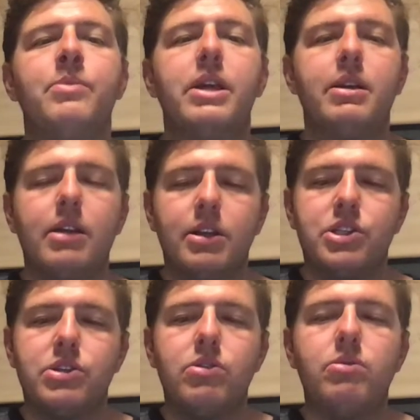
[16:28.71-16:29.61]
He
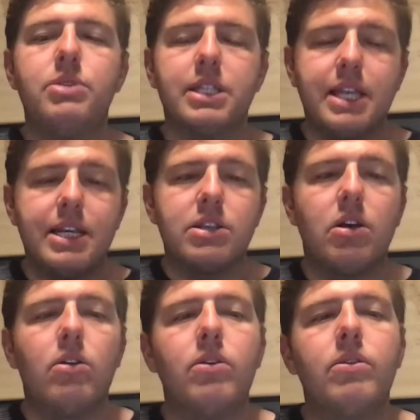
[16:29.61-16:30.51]
assumes he takes
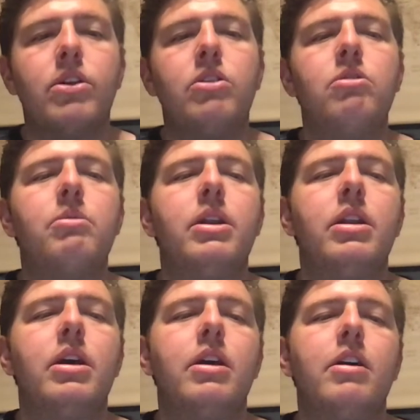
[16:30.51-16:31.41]
on
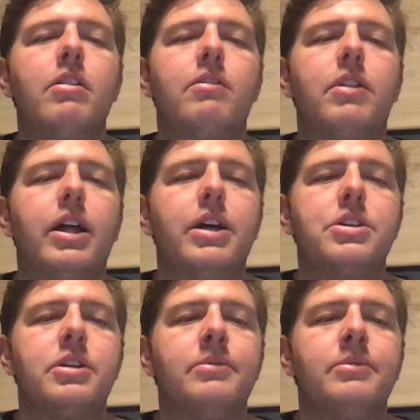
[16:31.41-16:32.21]
human flesh.